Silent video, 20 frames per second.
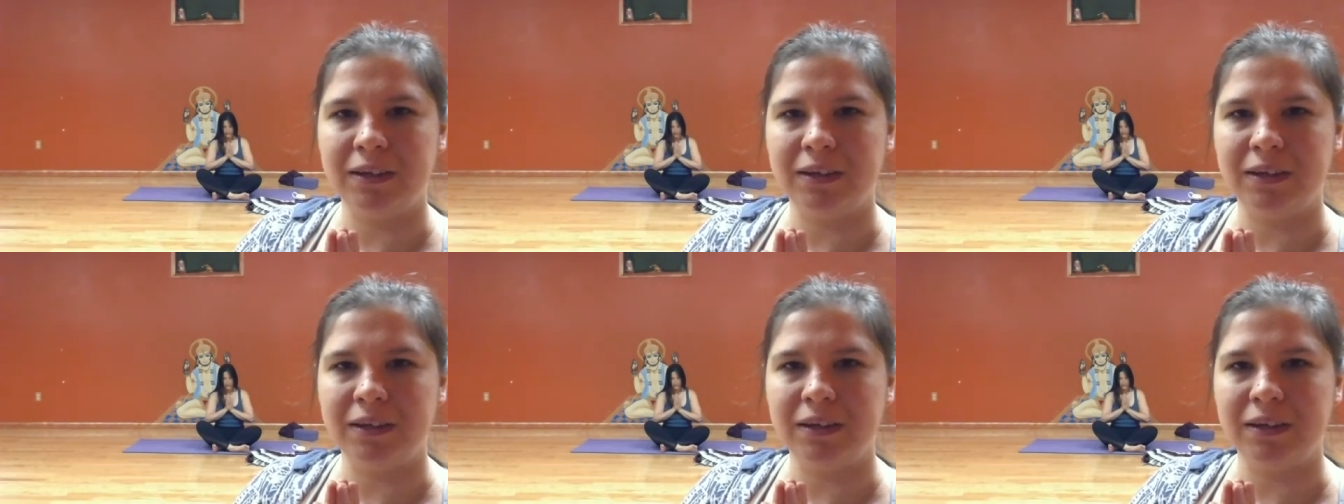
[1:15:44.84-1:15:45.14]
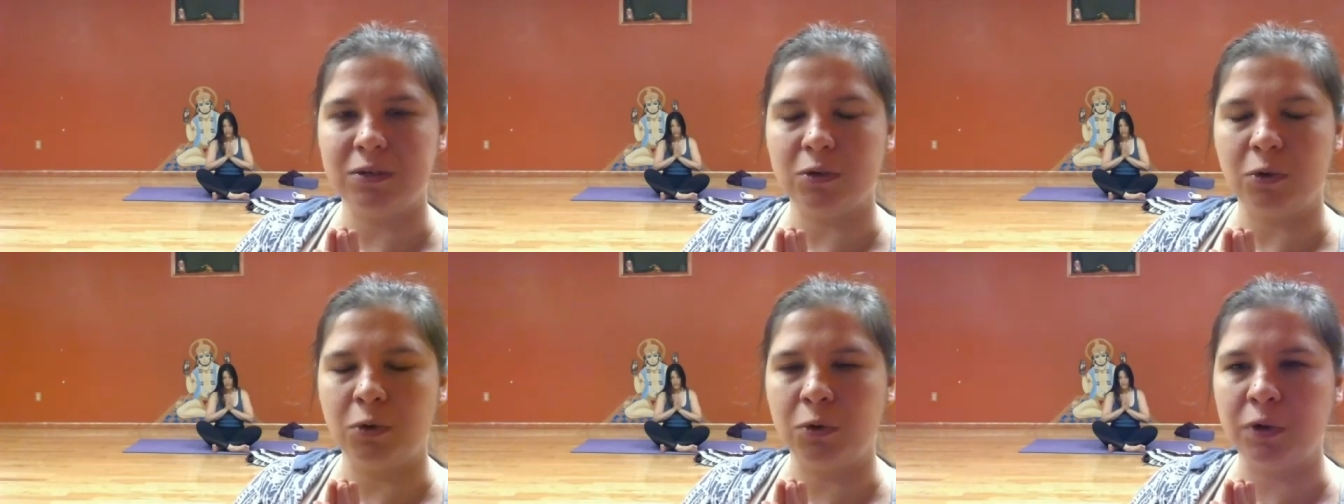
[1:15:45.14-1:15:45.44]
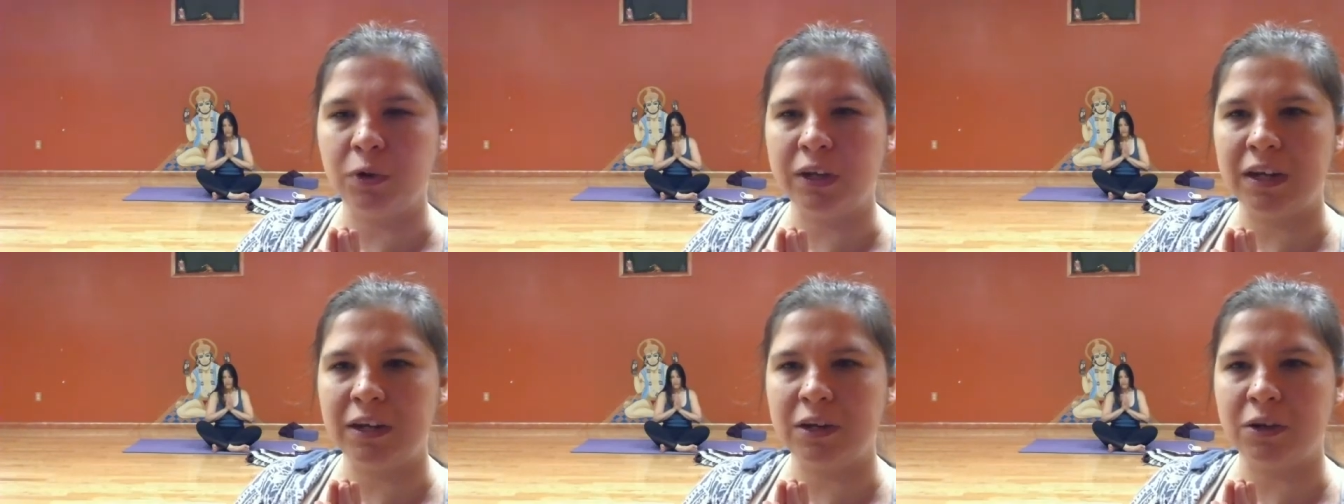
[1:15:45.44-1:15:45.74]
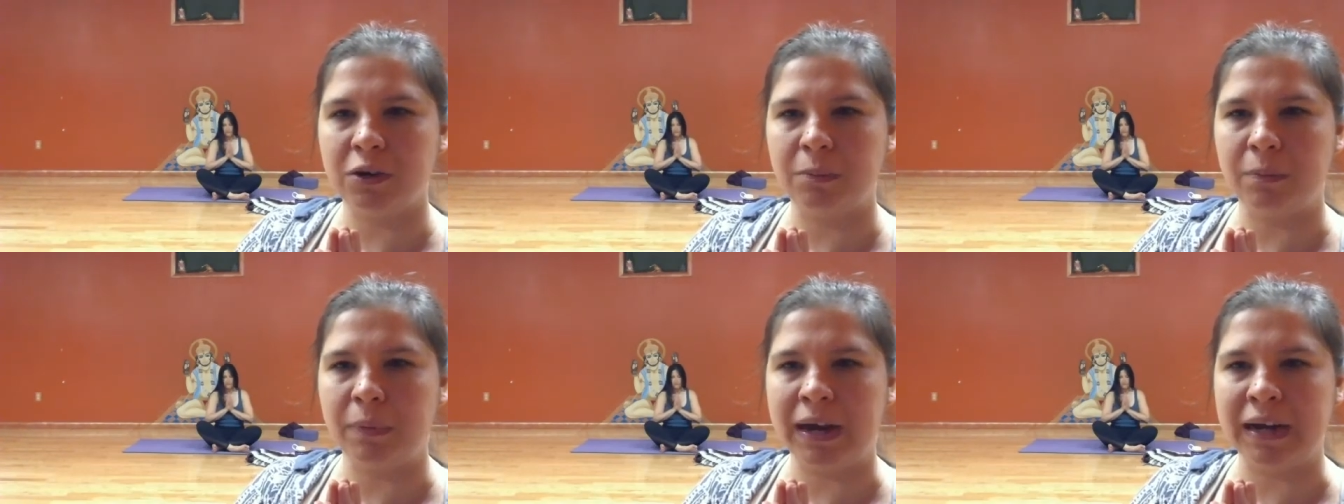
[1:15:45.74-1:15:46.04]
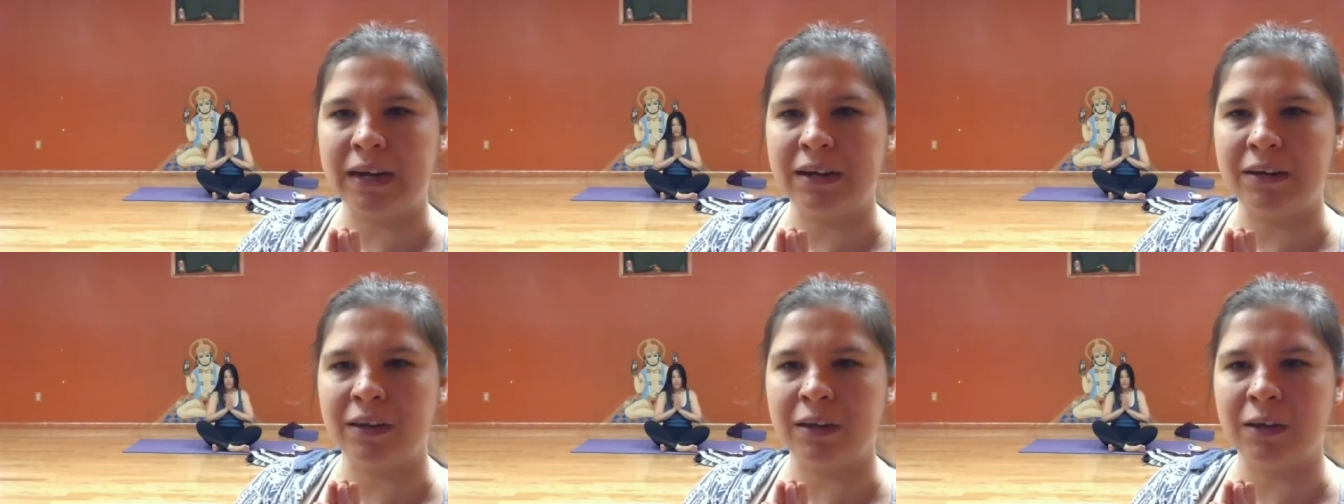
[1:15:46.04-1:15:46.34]
It's only in your
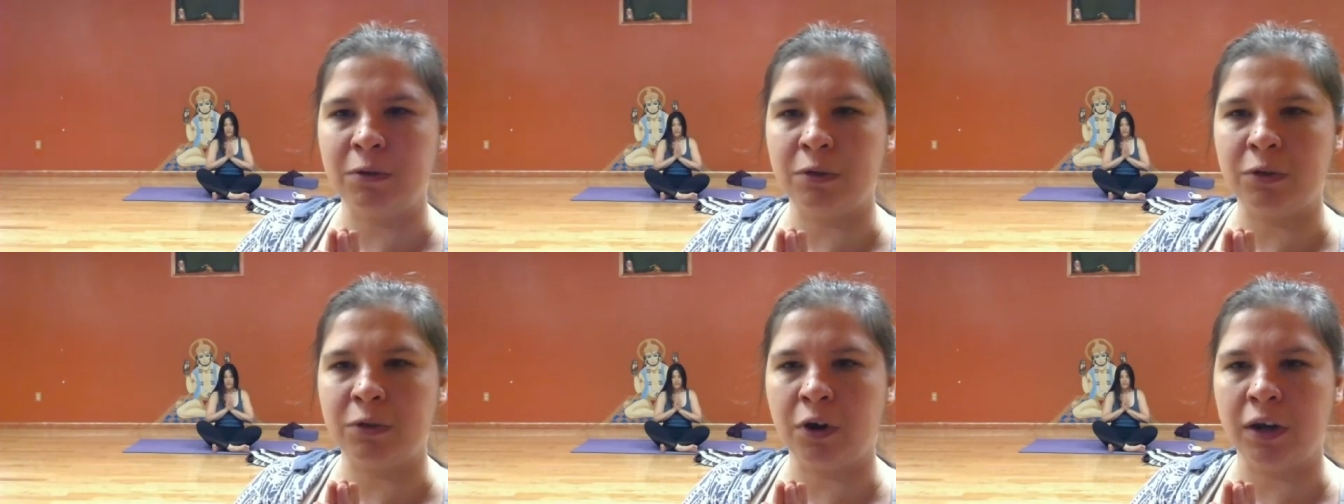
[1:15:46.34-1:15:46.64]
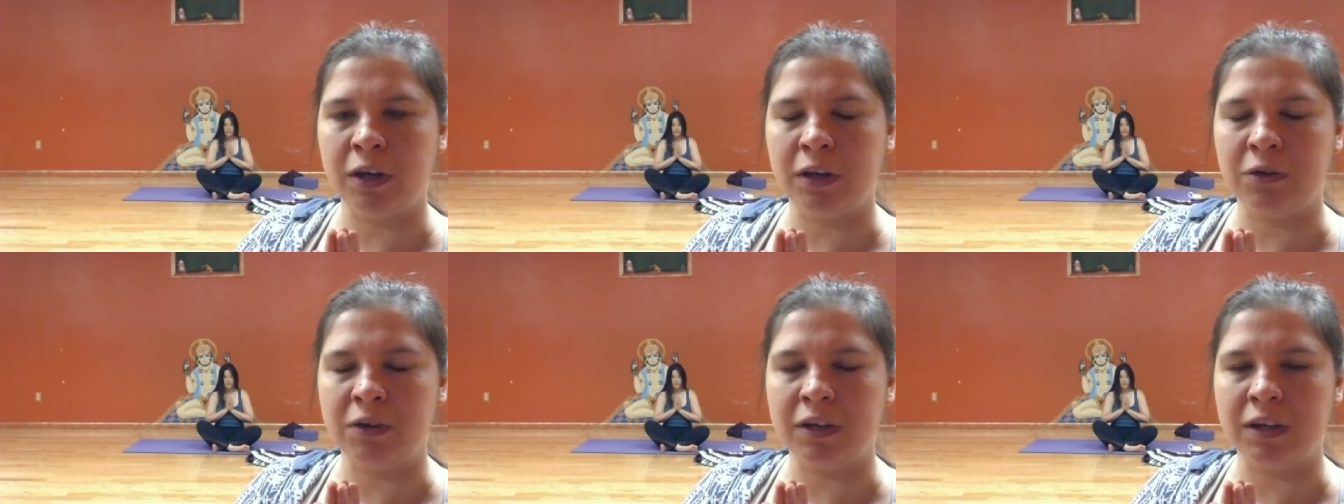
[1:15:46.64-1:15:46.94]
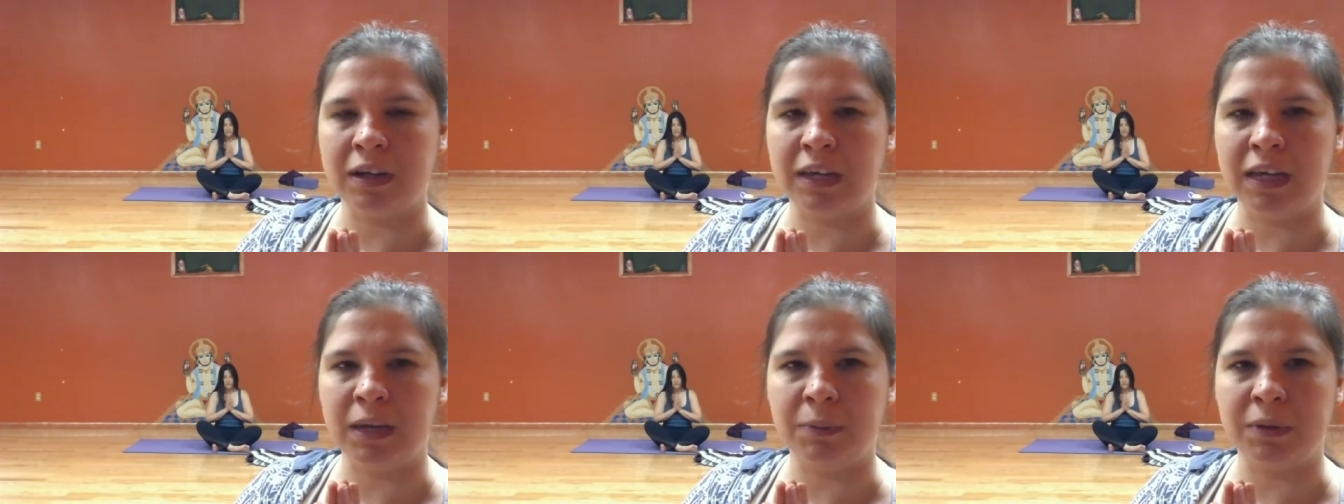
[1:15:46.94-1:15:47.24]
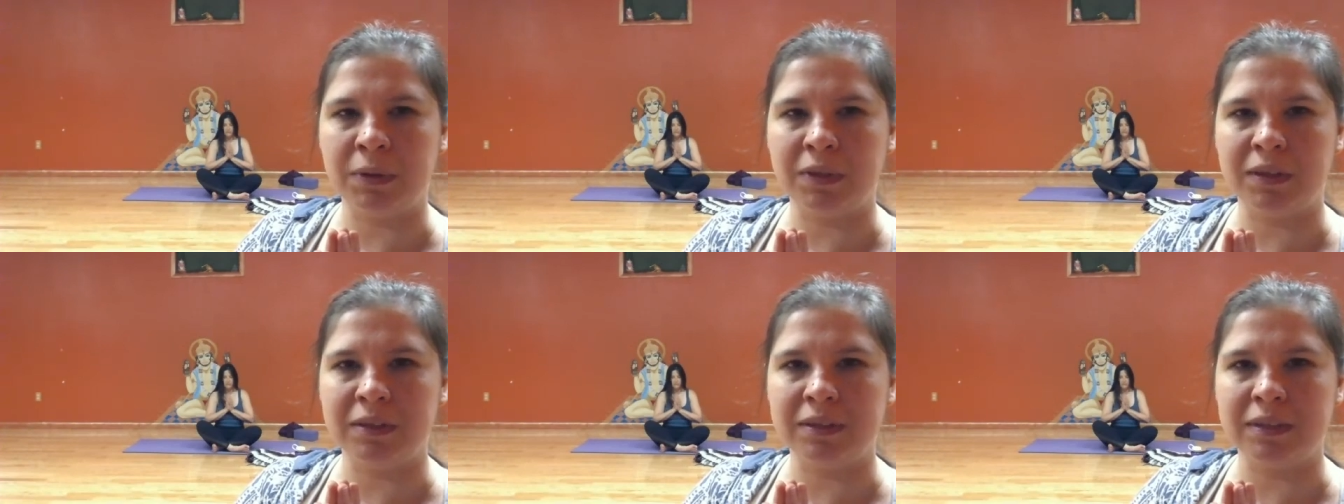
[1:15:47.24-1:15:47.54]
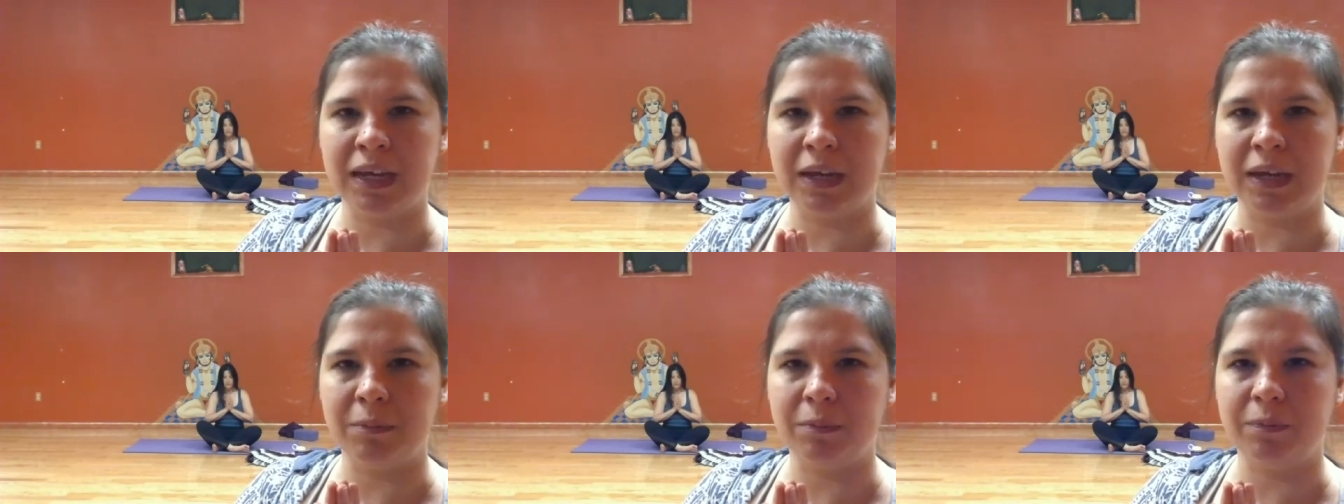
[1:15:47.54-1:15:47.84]
mind that you thought you could keep it the
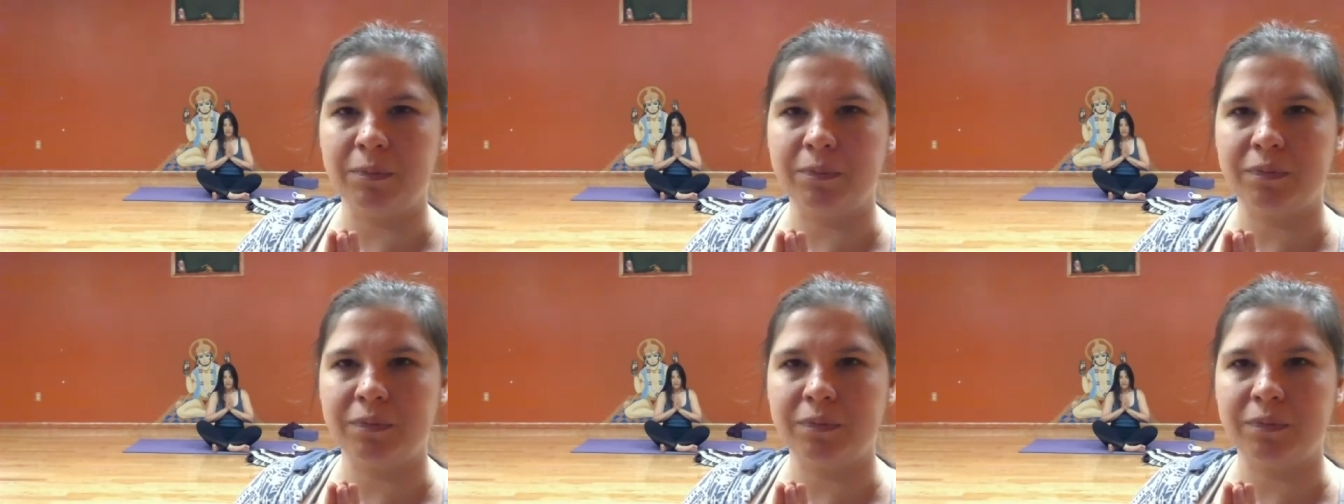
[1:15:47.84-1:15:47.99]
same.